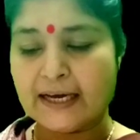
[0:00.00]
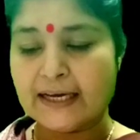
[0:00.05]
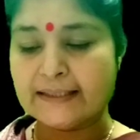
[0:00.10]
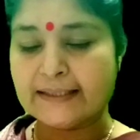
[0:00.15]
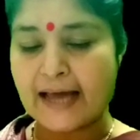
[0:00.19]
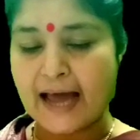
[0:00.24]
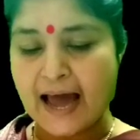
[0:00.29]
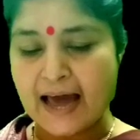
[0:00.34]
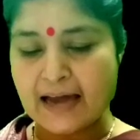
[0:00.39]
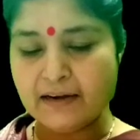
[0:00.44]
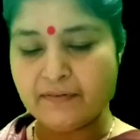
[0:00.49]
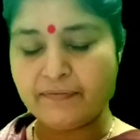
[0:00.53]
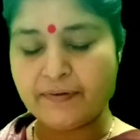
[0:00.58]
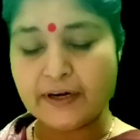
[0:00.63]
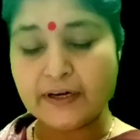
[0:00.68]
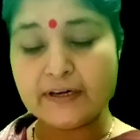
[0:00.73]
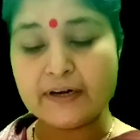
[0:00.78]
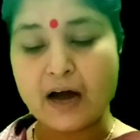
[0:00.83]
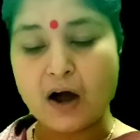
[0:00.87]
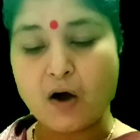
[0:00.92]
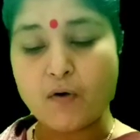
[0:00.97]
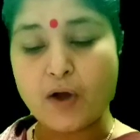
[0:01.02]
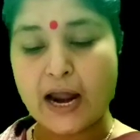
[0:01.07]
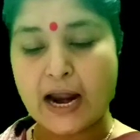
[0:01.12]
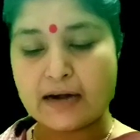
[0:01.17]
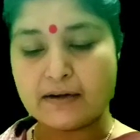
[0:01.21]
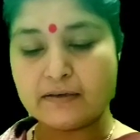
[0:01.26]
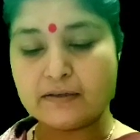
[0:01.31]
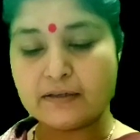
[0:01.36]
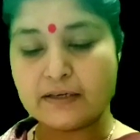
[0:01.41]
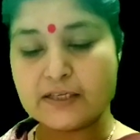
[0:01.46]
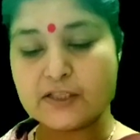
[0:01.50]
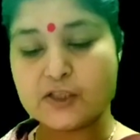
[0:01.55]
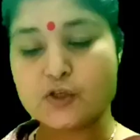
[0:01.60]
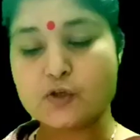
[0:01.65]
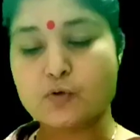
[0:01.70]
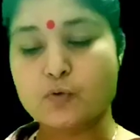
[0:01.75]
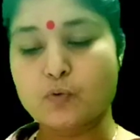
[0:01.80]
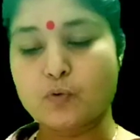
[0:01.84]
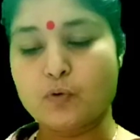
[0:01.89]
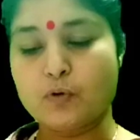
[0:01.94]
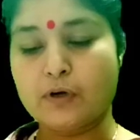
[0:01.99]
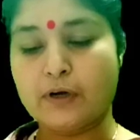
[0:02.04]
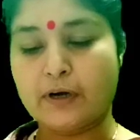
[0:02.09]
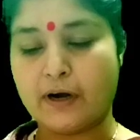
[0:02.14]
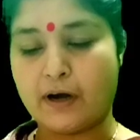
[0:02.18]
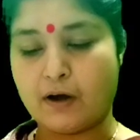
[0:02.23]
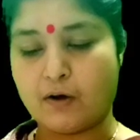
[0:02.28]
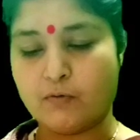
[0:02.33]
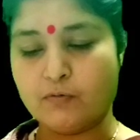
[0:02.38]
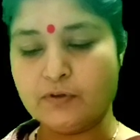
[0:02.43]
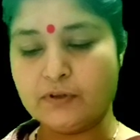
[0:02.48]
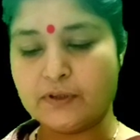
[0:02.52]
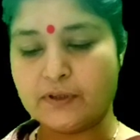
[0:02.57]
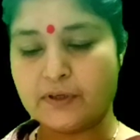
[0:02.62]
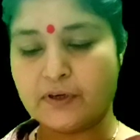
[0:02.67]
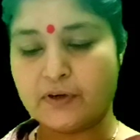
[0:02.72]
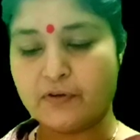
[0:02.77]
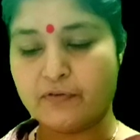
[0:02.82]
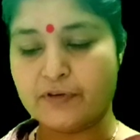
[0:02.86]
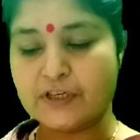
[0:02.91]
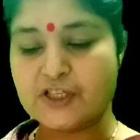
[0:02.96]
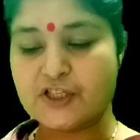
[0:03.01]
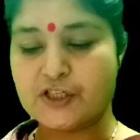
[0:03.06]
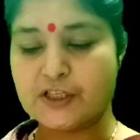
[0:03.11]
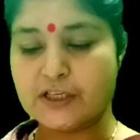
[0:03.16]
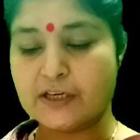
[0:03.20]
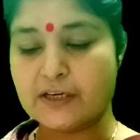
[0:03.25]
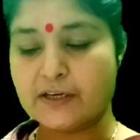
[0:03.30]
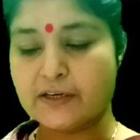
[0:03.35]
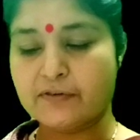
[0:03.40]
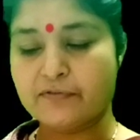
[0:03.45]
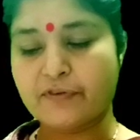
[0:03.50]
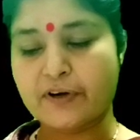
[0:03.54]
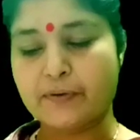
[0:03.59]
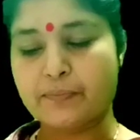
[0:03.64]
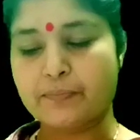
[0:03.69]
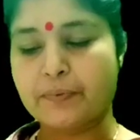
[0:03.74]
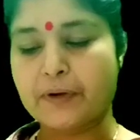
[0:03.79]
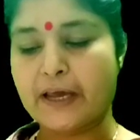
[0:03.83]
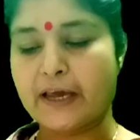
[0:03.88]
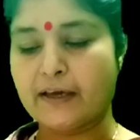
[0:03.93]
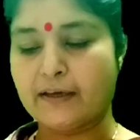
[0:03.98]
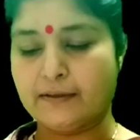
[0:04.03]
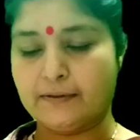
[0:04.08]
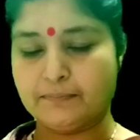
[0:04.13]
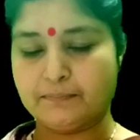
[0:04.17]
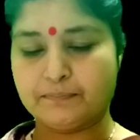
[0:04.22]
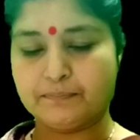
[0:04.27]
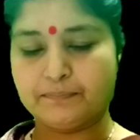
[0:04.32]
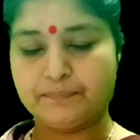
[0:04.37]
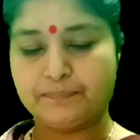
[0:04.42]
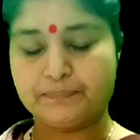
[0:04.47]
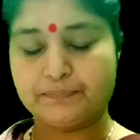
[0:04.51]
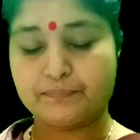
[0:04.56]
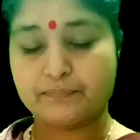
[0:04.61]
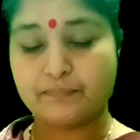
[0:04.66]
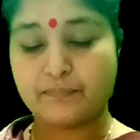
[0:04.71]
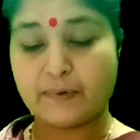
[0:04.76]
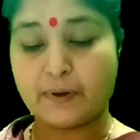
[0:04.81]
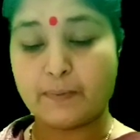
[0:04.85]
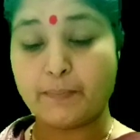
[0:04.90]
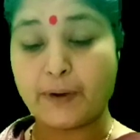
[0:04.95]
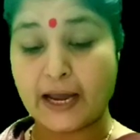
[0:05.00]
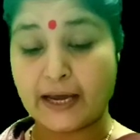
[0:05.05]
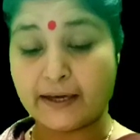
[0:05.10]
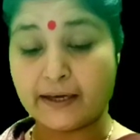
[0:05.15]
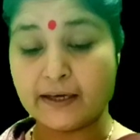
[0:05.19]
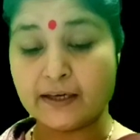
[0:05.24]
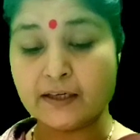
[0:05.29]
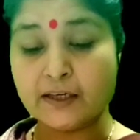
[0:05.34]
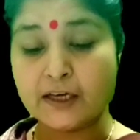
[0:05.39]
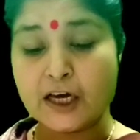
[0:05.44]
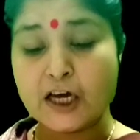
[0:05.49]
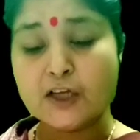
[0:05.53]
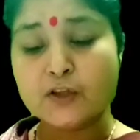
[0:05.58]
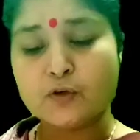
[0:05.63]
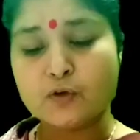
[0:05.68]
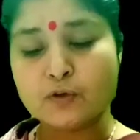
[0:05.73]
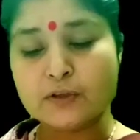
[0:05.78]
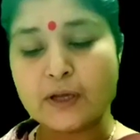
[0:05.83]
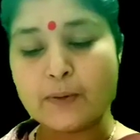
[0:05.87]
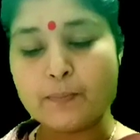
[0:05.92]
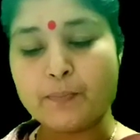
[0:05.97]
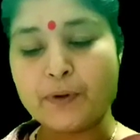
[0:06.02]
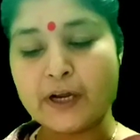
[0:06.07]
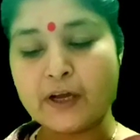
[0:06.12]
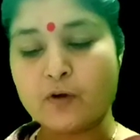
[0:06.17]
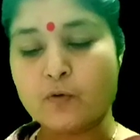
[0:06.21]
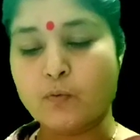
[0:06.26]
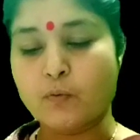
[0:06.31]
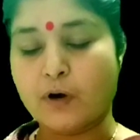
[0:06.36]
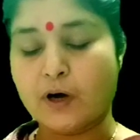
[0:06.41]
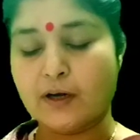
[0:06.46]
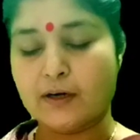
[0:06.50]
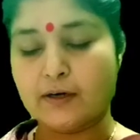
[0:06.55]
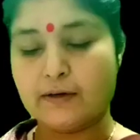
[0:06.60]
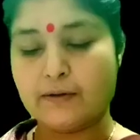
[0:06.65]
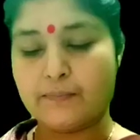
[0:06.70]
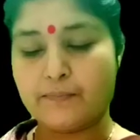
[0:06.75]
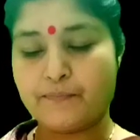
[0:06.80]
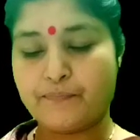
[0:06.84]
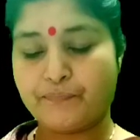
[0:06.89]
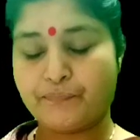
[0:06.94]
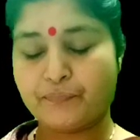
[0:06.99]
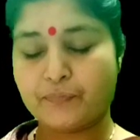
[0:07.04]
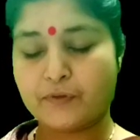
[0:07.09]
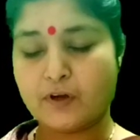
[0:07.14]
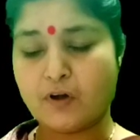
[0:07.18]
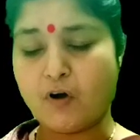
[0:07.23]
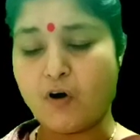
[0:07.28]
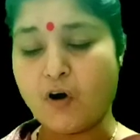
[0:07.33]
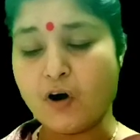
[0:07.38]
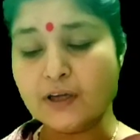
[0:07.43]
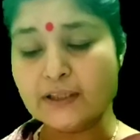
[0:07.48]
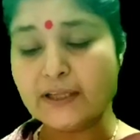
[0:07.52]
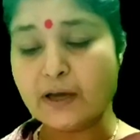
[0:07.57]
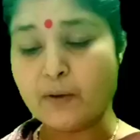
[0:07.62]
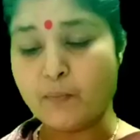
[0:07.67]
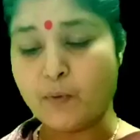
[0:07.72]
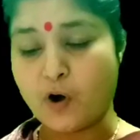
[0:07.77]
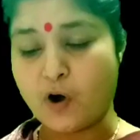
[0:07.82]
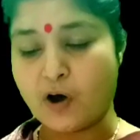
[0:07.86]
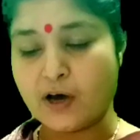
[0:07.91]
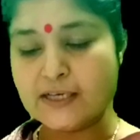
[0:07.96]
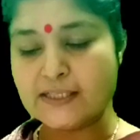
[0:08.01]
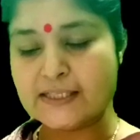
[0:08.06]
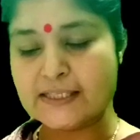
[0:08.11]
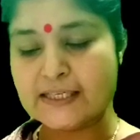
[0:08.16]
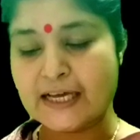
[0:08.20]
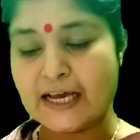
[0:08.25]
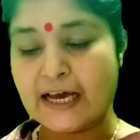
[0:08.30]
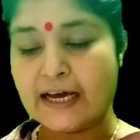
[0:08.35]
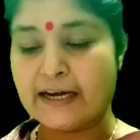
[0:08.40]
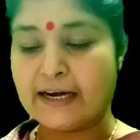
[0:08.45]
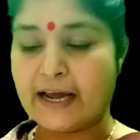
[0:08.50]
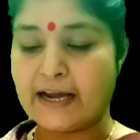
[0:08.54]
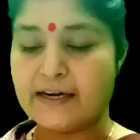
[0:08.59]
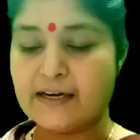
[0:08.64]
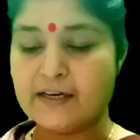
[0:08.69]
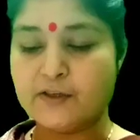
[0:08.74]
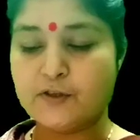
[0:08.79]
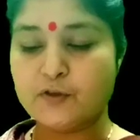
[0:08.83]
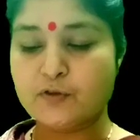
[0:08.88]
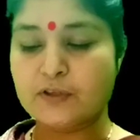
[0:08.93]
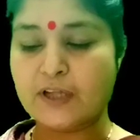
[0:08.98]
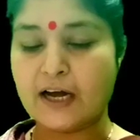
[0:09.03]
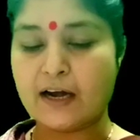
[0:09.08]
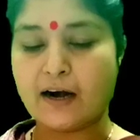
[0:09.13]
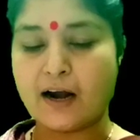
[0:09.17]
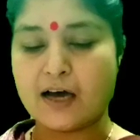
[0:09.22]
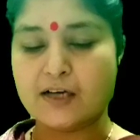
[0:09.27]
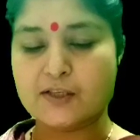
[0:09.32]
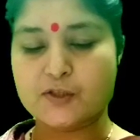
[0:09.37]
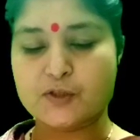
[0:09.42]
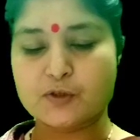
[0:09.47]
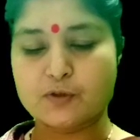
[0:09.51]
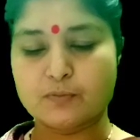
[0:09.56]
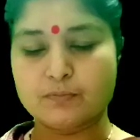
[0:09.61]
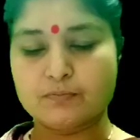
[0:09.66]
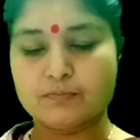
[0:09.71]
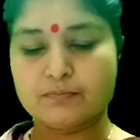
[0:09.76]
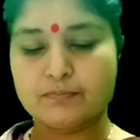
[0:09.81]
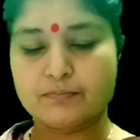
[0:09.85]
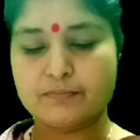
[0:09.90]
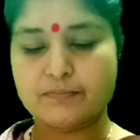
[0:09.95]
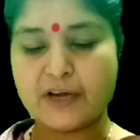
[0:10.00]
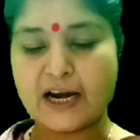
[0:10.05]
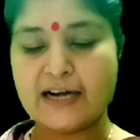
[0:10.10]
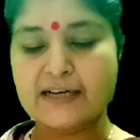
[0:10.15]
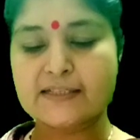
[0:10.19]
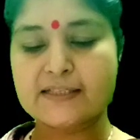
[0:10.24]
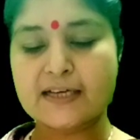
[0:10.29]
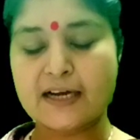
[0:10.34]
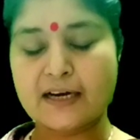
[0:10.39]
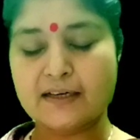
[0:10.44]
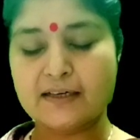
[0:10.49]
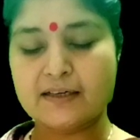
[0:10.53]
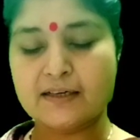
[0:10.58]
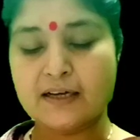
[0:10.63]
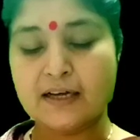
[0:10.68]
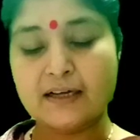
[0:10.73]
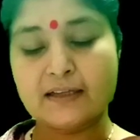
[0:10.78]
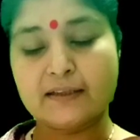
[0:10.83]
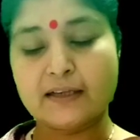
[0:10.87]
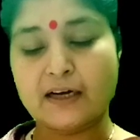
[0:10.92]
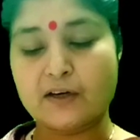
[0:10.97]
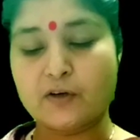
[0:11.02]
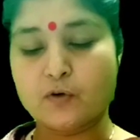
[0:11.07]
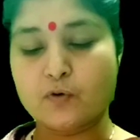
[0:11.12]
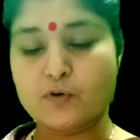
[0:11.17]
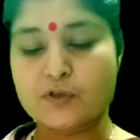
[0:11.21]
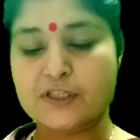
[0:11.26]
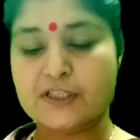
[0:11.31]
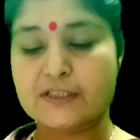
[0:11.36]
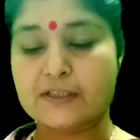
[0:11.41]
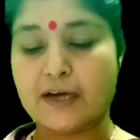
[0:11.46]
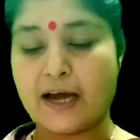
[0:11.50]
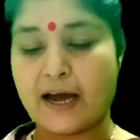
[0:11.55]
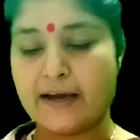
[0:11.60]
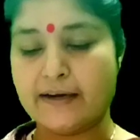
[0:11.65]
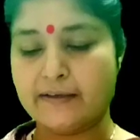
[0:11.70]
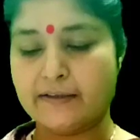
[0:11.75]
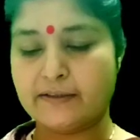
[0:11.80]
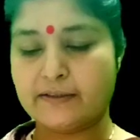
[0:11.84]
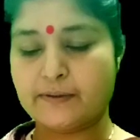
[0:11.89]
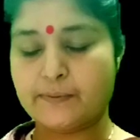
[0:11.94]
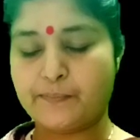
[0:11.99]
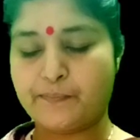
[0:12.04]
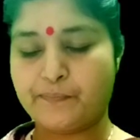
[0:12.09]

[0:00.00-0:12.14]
The elephant now entered a school ground where children were playing, breaking through the brick wall. All the boys ran into the classroom and shut the doors tight.